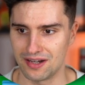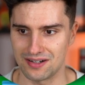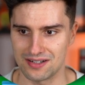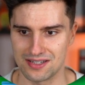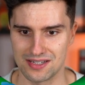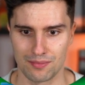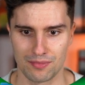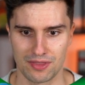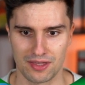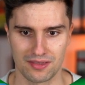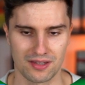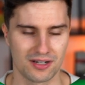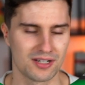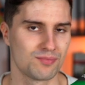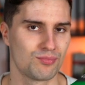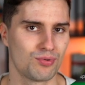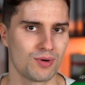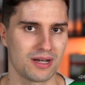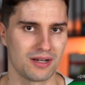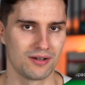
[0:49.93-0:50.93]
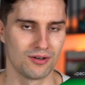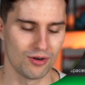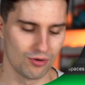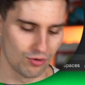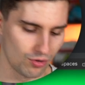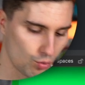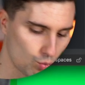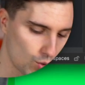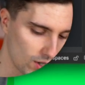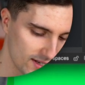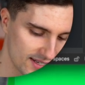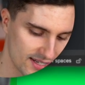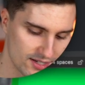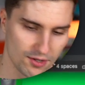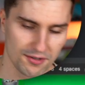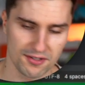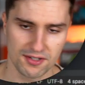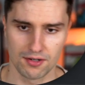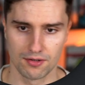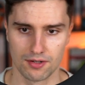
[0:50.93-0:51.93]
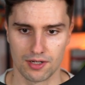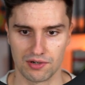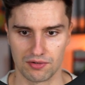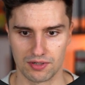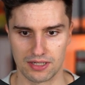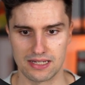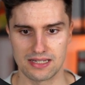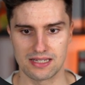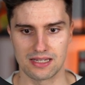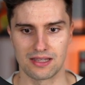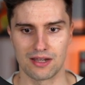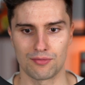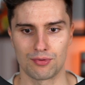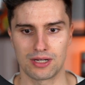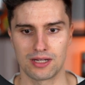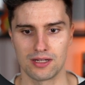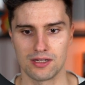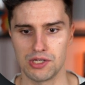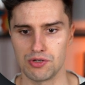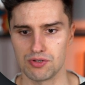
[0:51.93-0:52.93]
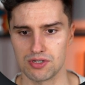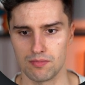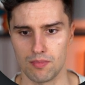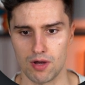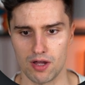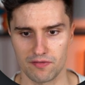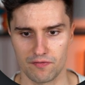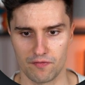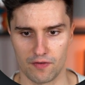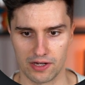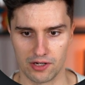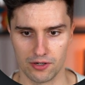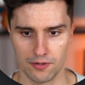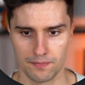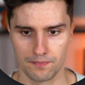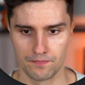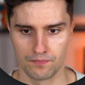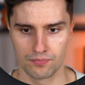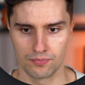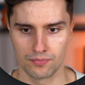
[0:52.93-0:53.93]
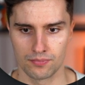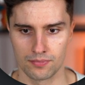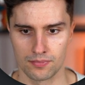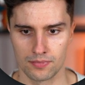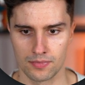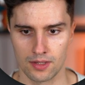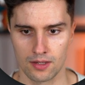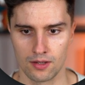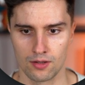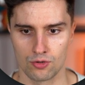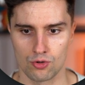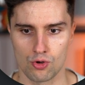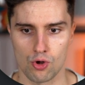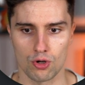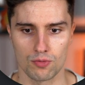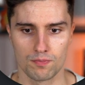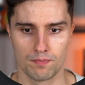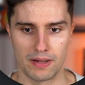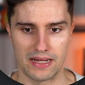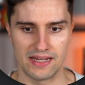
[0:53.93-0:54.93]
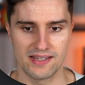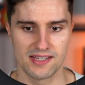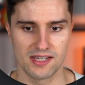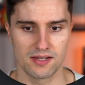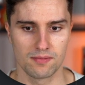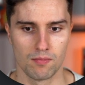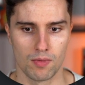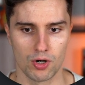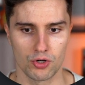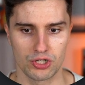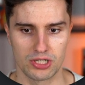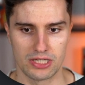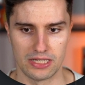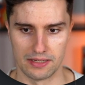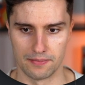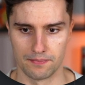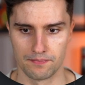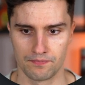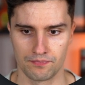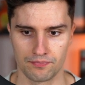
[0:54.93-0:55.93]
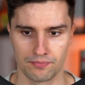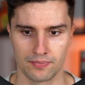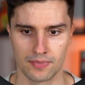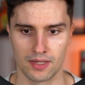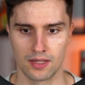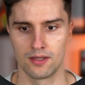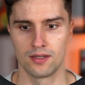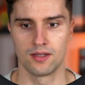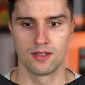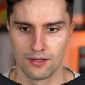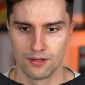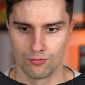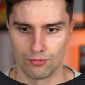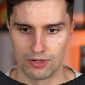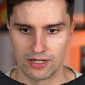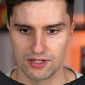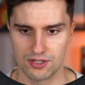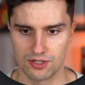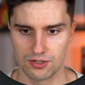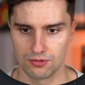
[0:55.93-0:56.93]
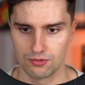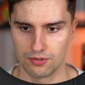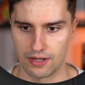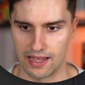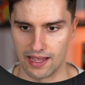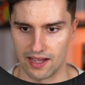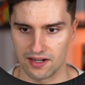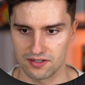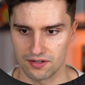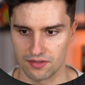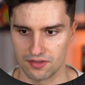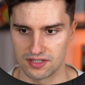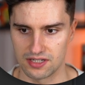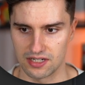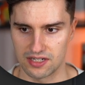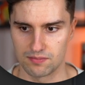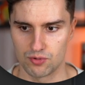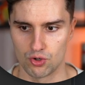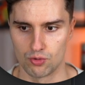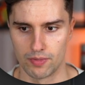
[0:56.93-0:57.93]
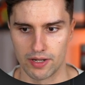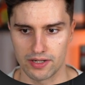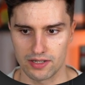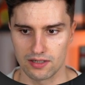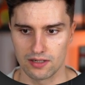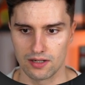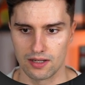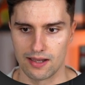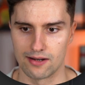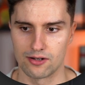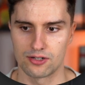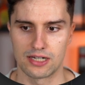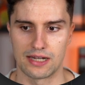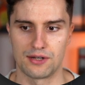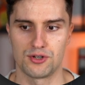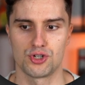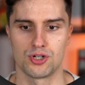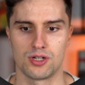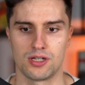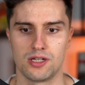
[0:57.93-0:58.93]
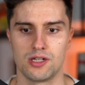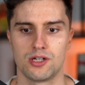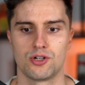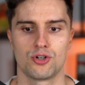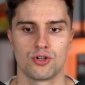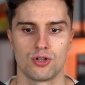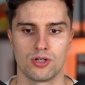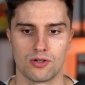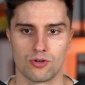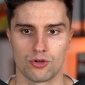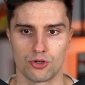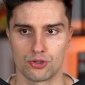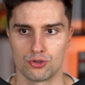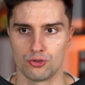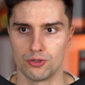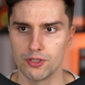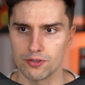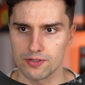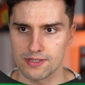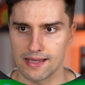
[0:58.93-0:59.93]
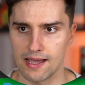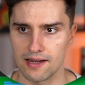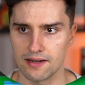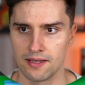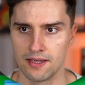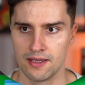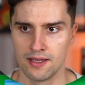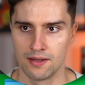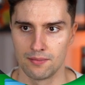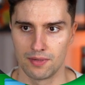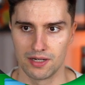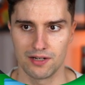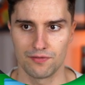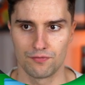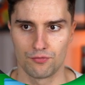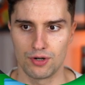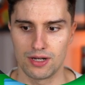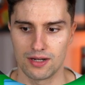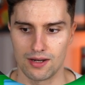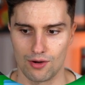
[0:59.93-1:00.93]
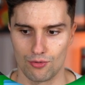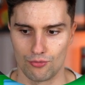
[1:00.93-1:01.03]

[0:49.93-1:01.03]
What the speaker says: is something that is pretty known. What is not so known is that we can use a modifier called basic marquee. We need to add this experimental annotation here in order to use that, but if we now